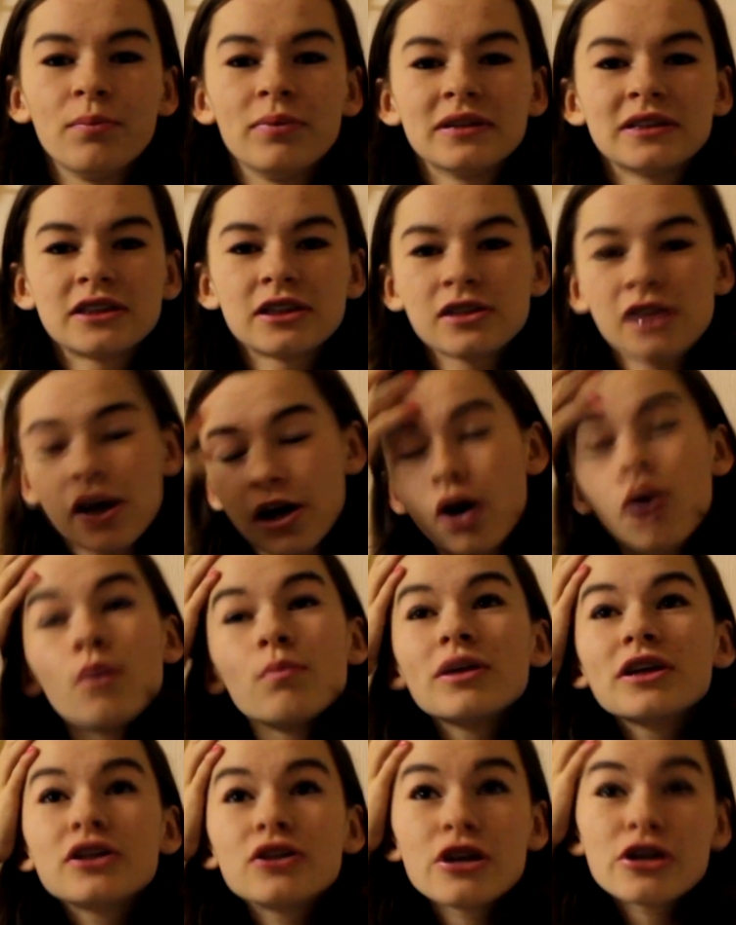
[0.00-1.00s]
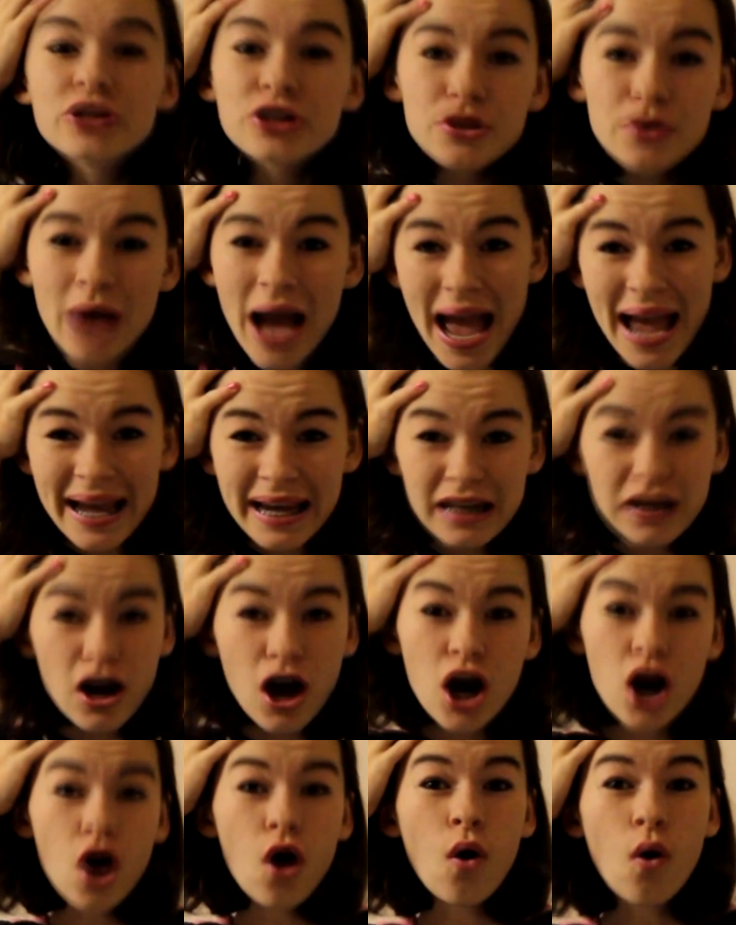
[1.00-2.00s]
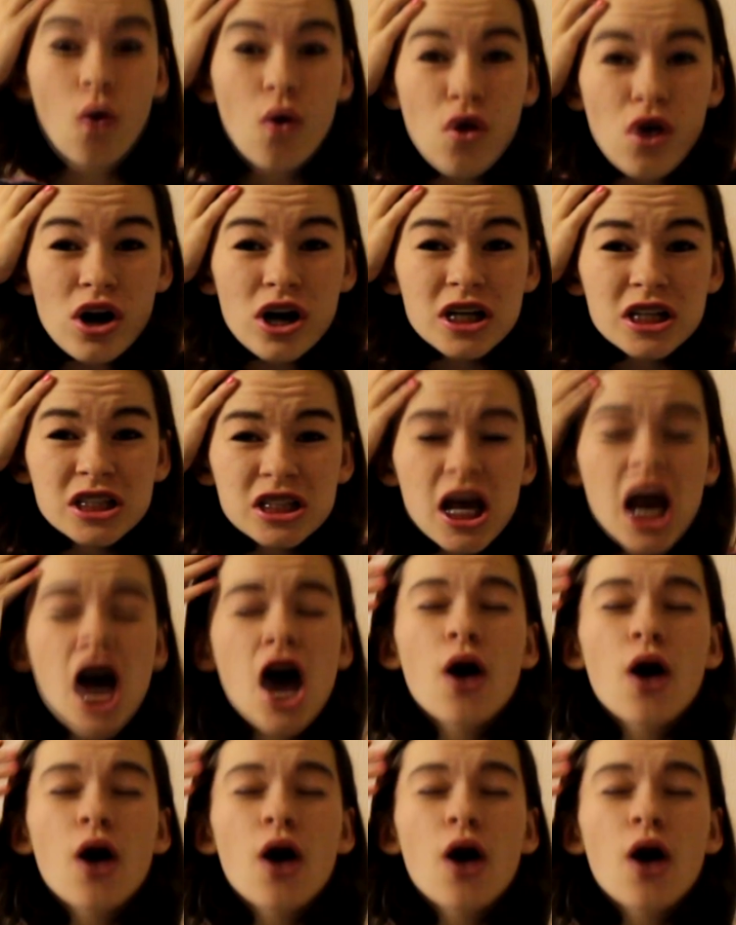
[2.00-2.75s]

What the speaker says: It's just like, oh my god, you ate a horse?